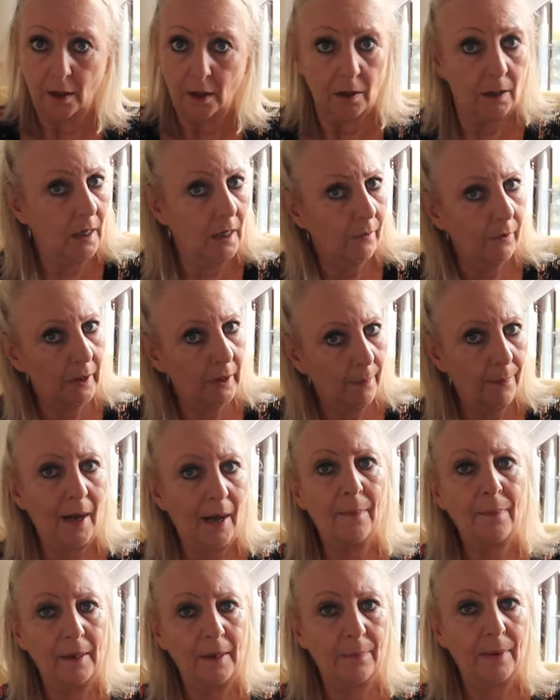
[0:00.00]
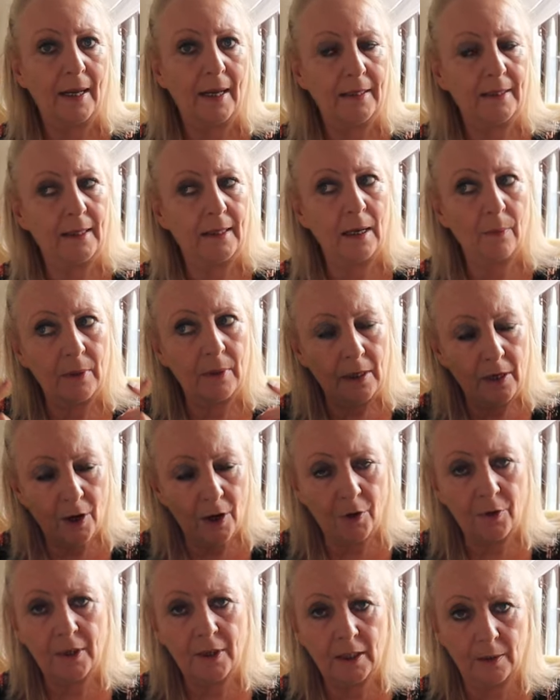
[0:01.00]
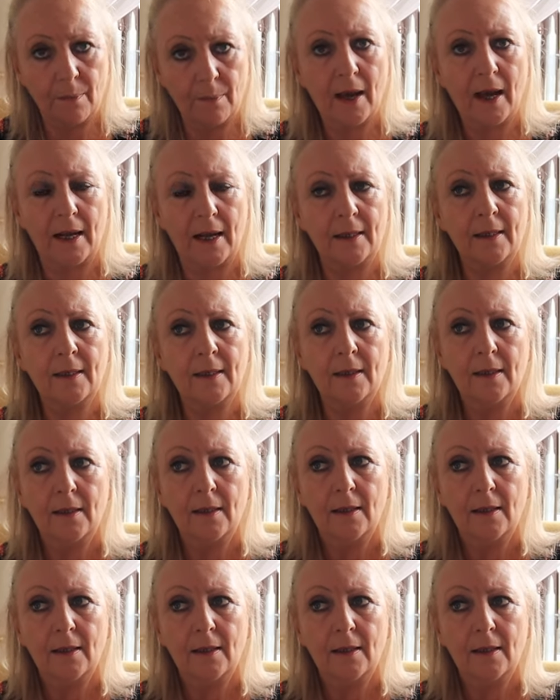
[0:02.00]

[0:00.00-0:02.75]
So now we're in a public place. So now we know this man